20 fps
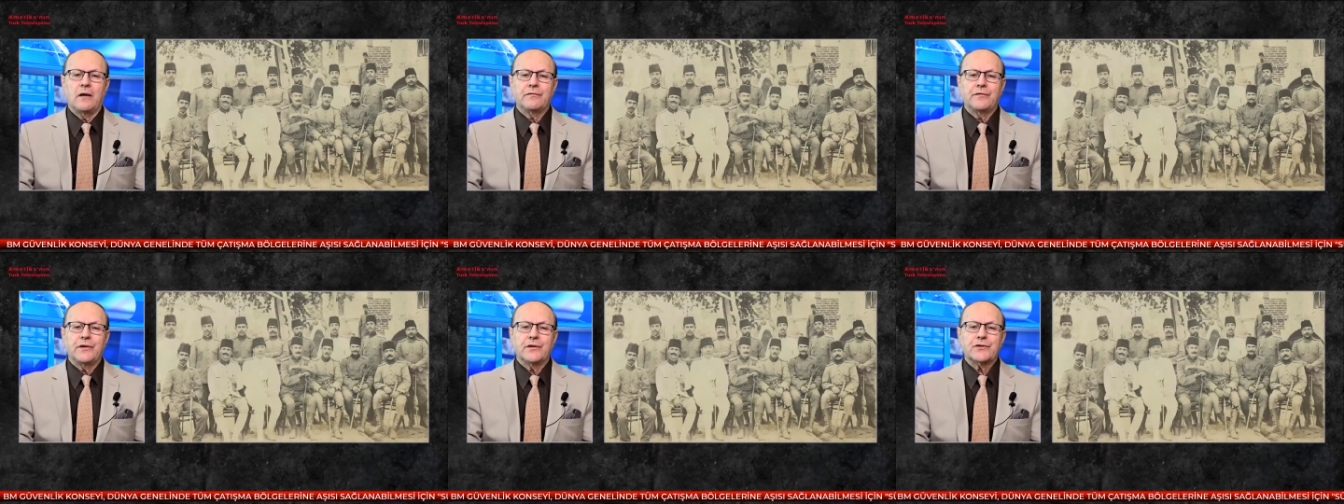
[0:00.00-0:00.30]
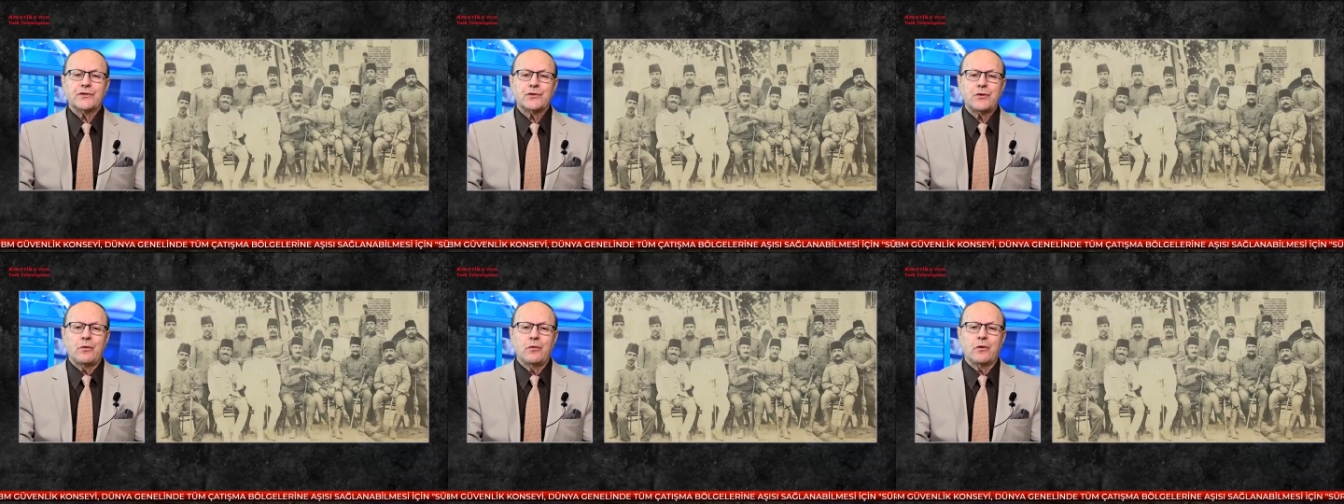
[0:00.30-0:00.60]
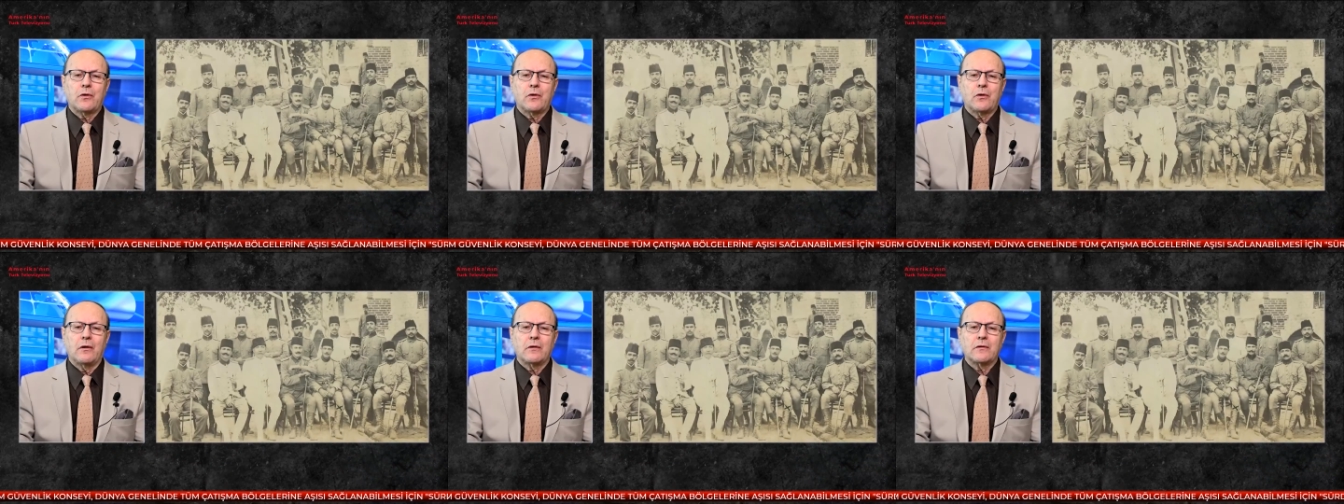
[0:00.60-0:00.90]
of the
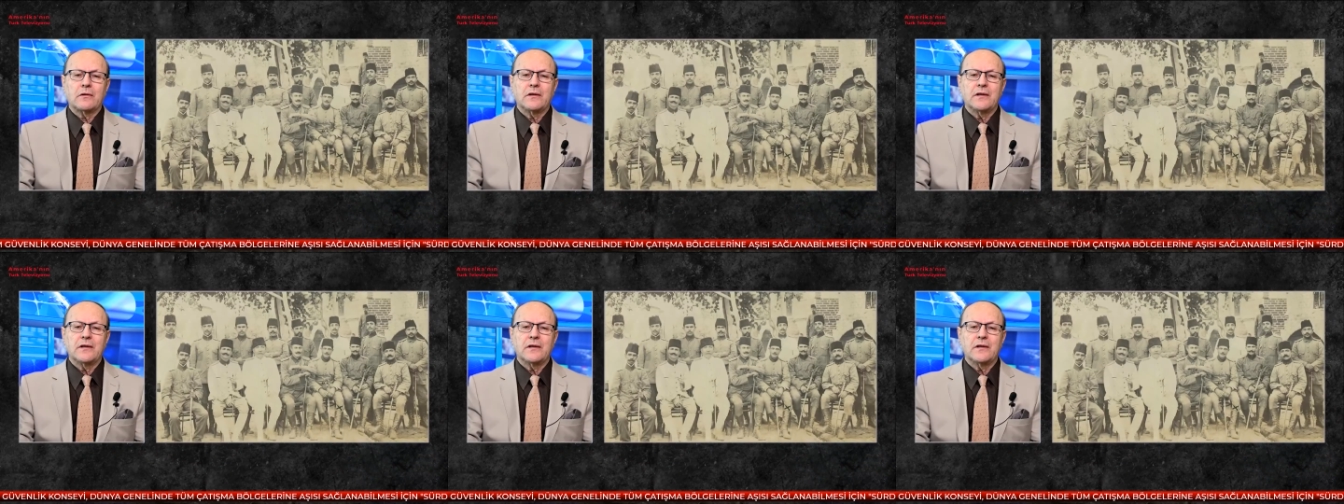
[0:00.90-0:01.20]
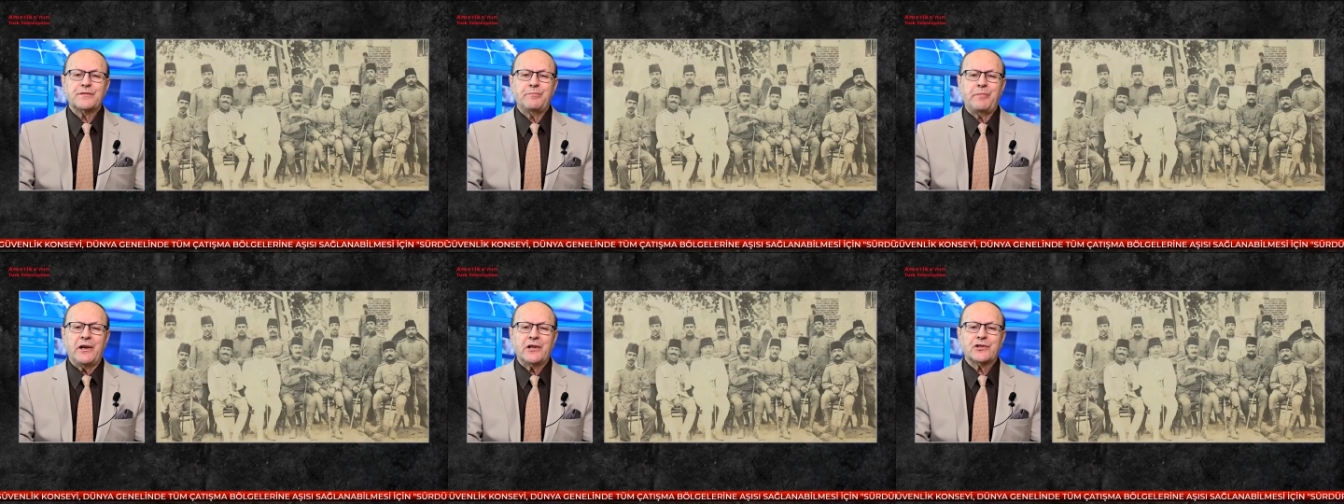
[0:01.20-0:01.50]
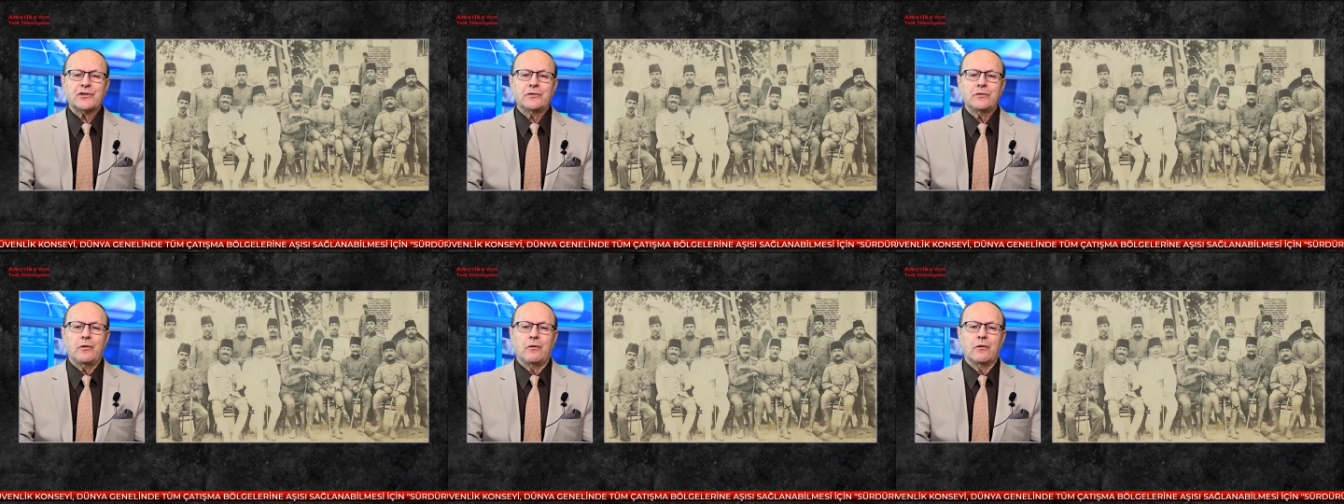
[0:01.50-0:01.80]
so-called
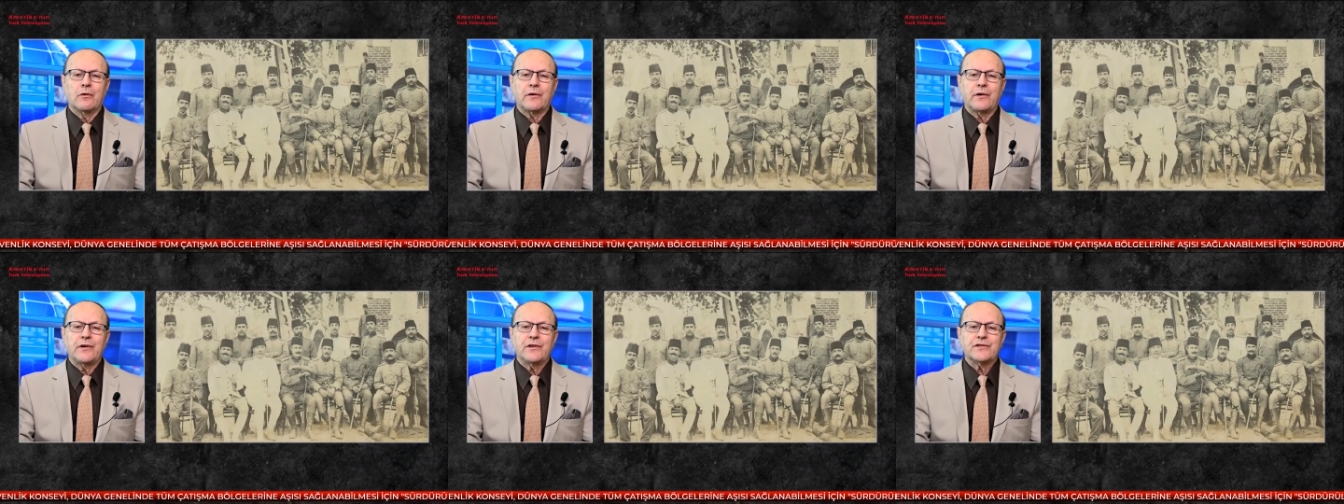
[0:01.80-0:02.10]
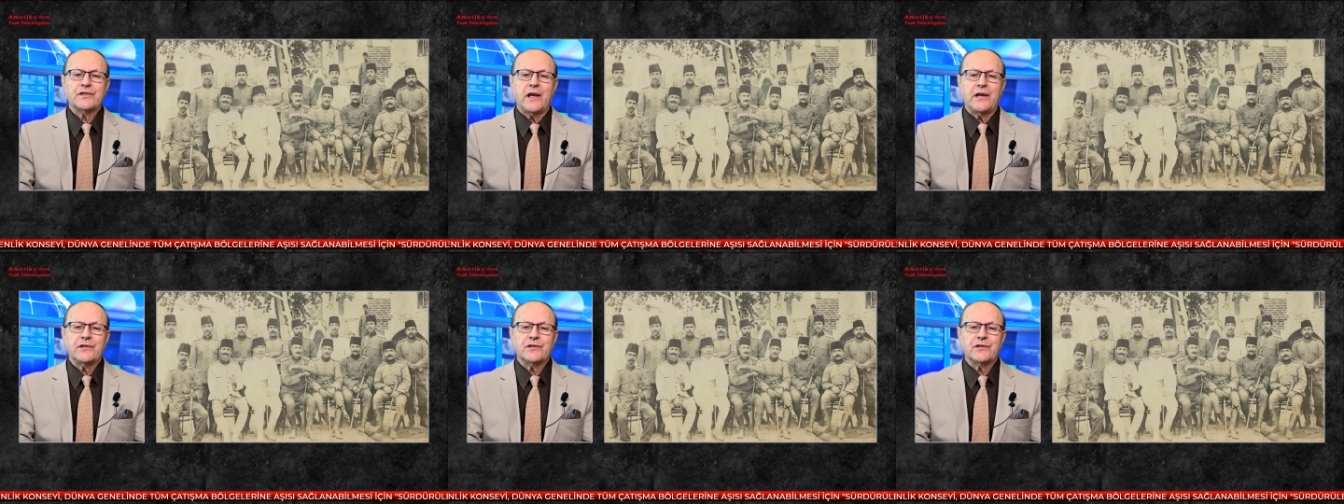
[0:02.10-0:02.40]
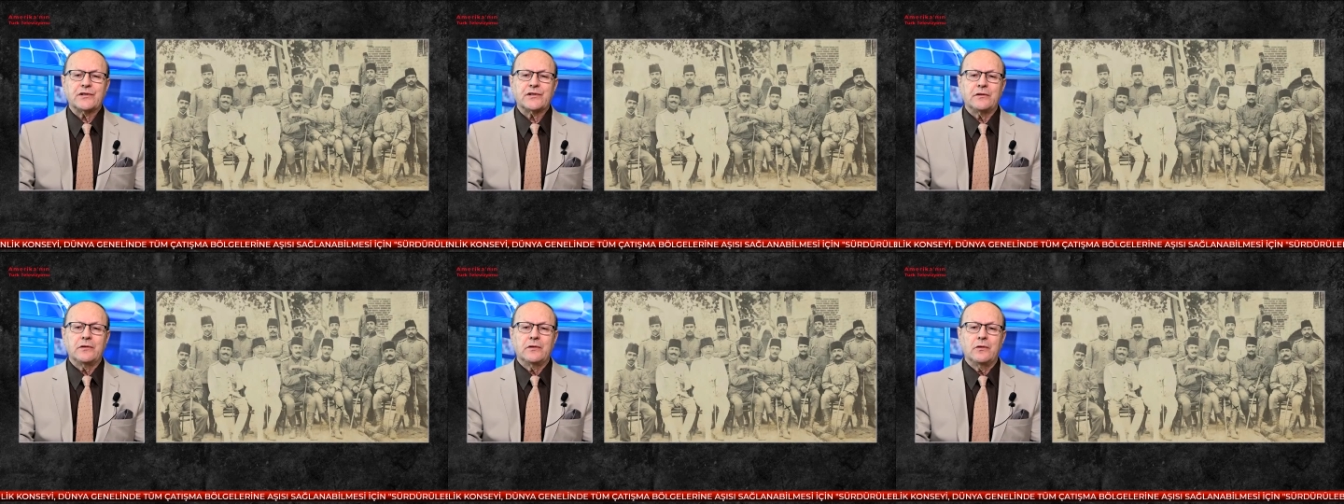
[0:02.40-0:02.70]
special
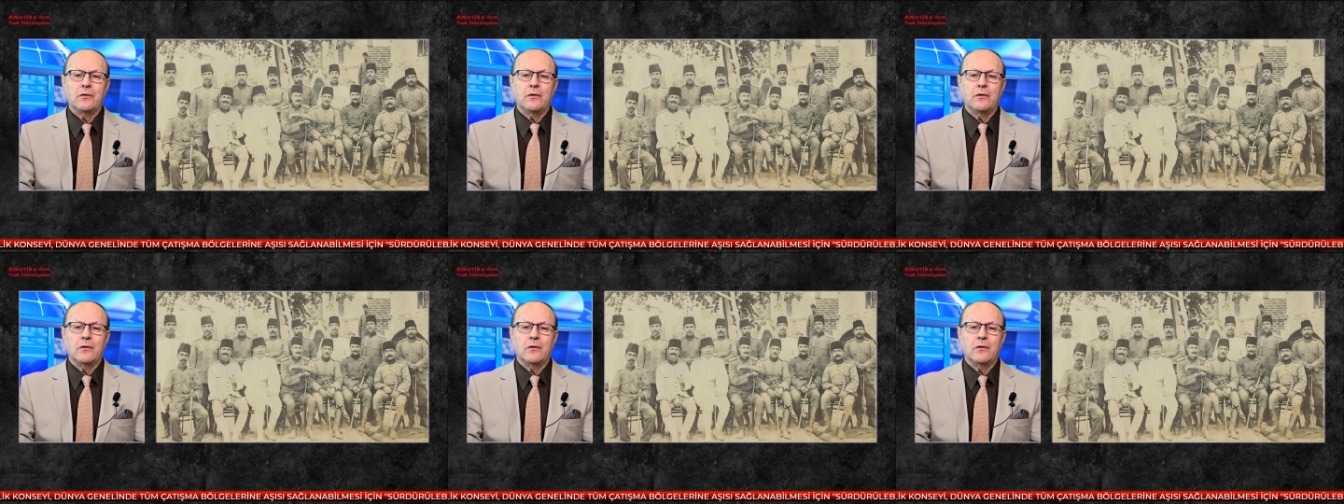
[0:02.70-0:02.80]
organization,